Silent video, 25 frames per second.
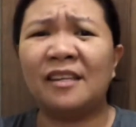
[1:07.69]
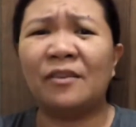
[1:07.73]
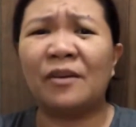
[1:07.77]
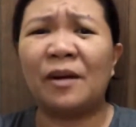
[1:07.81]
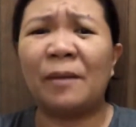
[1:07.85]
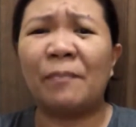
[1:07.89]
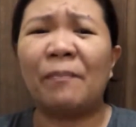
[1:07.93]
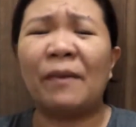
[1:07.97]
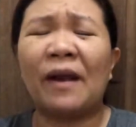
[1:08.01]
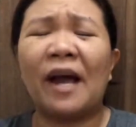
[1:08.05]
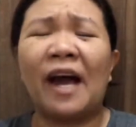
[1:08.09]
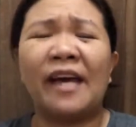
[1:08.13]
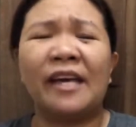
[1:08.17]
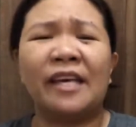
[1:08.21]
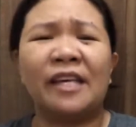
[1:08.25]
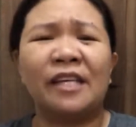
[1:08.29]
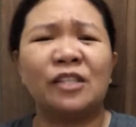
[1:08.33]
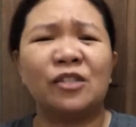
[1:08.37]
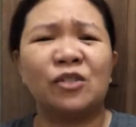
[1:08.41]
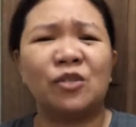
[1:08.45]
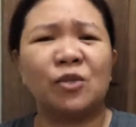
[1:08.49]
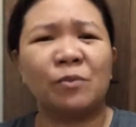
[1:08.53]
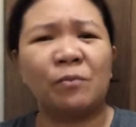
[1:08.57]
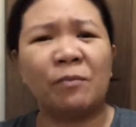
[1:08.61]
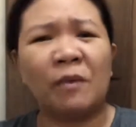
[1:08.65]
replying
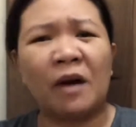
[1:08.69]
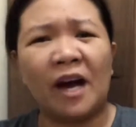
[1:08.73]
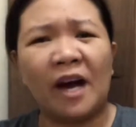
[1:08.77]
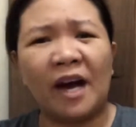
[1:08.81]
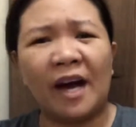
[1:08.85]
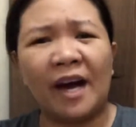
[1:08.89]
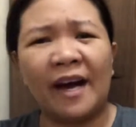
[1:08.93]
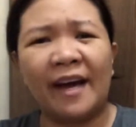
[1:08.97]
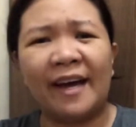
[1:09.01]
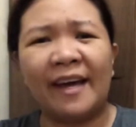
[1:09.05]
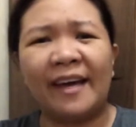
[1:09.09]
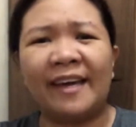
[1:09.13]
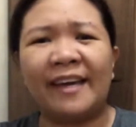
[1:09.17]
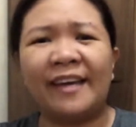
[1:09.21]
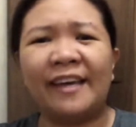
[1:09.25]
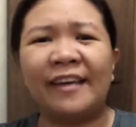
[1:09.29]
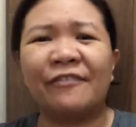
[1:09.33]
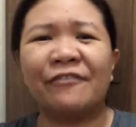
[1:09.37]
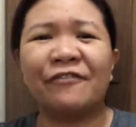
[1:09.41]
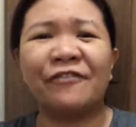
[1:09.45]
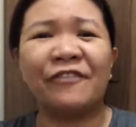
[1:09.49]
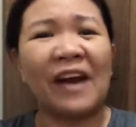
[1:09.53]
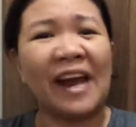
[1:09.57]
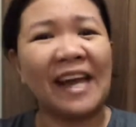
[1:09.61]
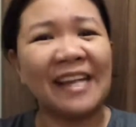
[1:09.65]
to my
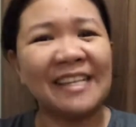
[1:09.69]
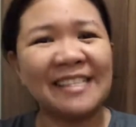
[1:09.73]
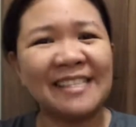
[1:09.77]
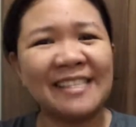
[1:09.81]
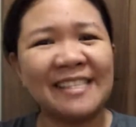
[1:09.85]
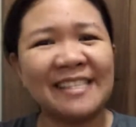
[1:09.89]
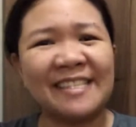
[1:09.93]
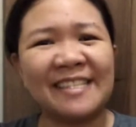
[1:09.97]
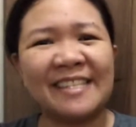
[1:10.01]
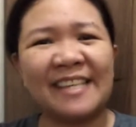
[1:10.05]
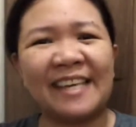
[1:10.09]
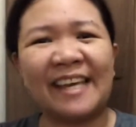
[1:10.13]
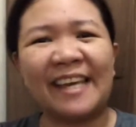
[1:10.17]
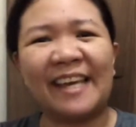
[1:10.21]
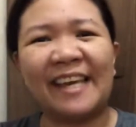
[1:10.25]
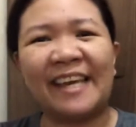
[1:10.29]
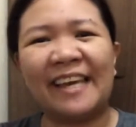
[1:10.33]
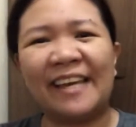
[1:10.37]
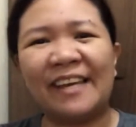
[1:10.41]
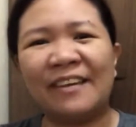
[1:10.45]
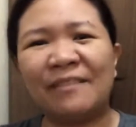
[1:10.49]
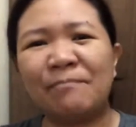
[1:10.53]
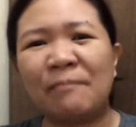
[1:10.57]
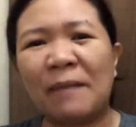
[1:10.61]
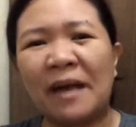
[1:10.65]
friends
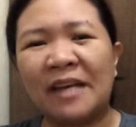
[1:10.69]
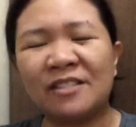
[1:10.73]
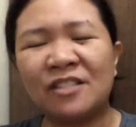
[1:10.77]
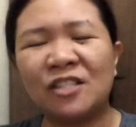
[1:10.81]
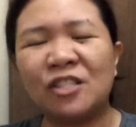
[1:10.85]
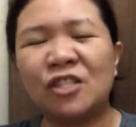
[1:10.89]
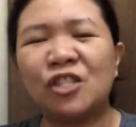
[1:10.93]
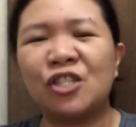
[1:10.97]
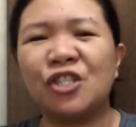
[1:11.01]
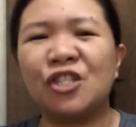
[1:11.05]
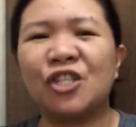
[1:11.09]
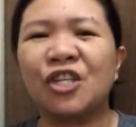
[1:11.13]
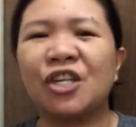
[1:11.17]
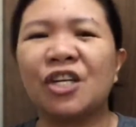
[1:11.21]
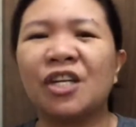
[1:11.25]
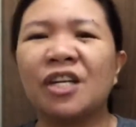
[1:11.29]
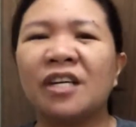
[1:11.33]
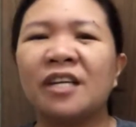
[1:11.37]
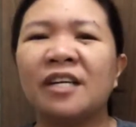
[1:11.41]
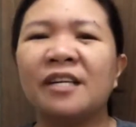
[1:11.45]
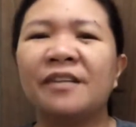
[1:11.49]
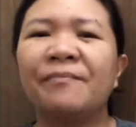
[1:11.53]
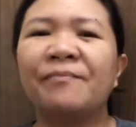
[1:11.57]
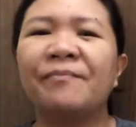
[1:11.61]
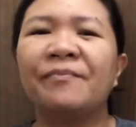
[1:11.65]
in
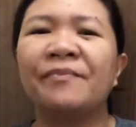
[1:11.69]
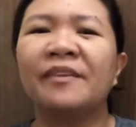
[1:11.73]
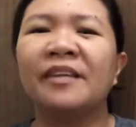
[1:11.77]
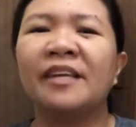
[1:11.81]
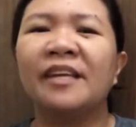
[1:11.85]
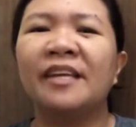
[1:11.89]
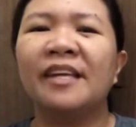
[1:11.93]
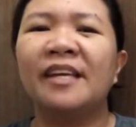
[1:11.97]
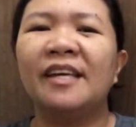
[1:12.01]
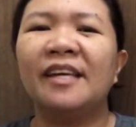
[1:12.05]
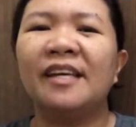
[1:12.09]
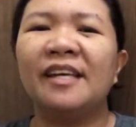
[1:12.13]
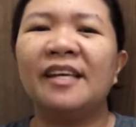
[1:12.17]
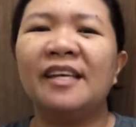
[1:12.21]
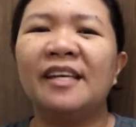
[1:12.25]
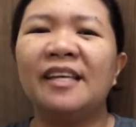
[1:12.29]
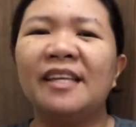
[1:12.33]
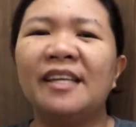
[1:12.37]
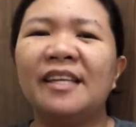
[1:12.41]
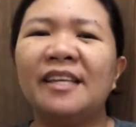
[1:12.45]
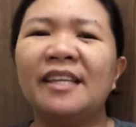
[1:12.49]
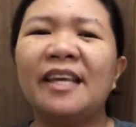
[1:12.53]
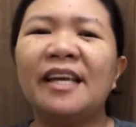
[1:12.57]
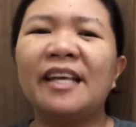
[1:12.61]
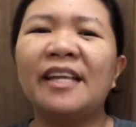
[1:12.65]
Messenger,
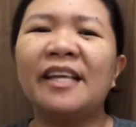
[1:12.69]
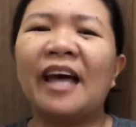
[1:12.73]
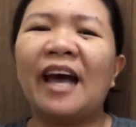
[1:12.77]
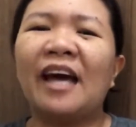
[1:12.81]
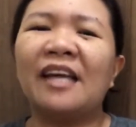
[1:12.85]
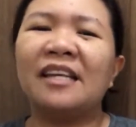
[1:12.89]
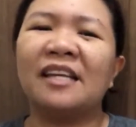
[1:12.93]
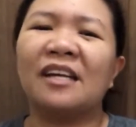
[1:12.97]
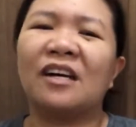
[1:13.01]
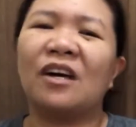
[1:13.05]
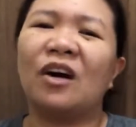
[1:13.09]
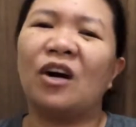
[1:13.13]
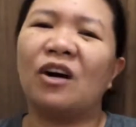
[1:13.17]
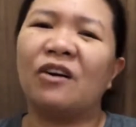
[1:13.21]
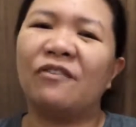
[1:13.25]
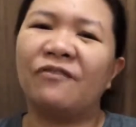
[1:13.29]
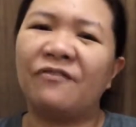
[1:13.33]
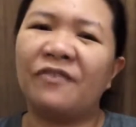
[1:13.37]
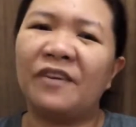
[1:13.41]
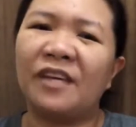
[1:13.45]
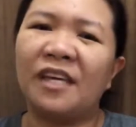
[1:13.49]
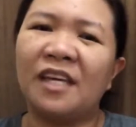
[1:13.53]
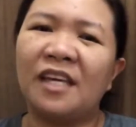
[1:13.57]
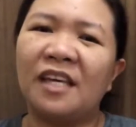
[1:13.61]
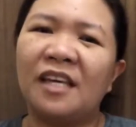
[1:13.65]
then had a
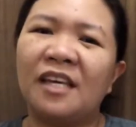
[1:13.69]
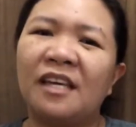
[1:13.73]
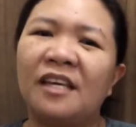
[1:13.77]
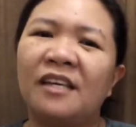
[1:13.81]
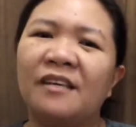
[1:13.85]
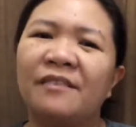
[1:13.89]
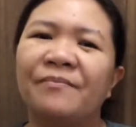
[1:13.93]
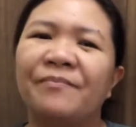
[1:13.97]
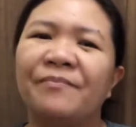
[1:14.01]
coffee,